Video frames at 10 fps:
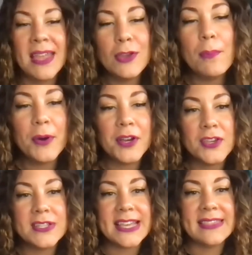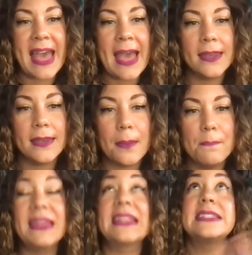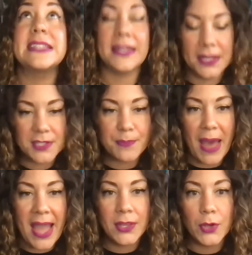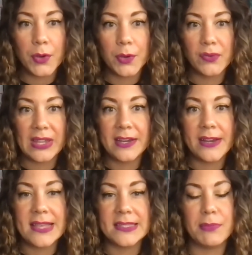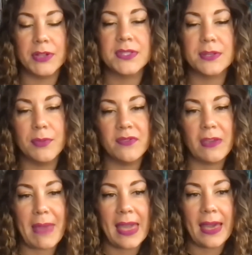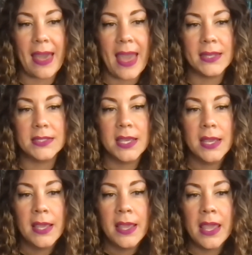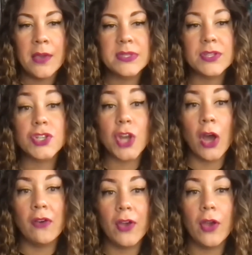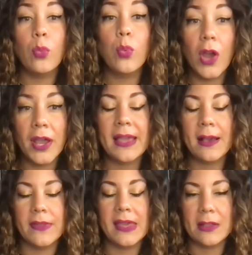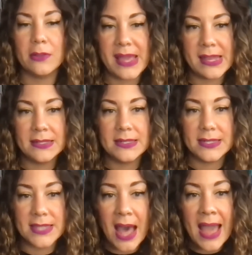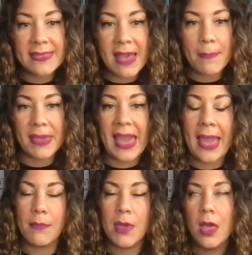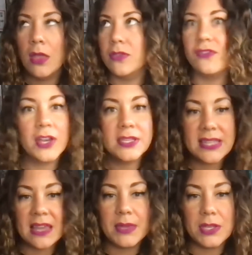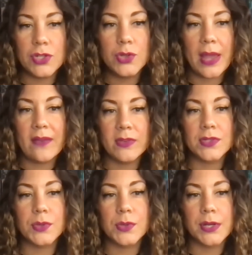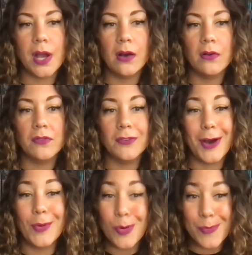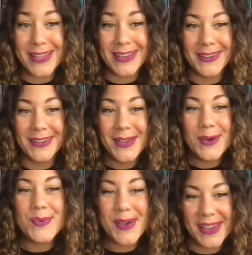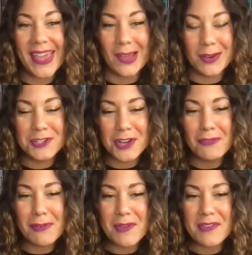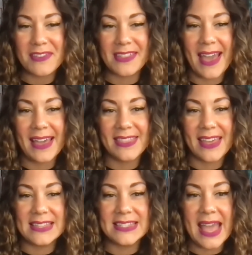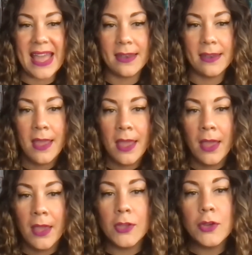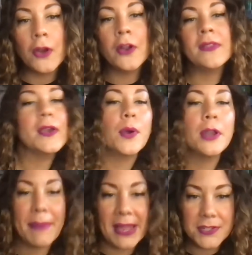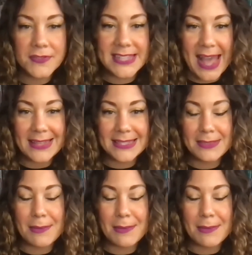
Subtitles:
your book, you said that Millicent inspired your career as a monster movie maker, and it was a shot of her working on the Gill Man's design that became the first image you ever saw of a woman working on a genre movie like this. And you not only quote a bunch of stats in the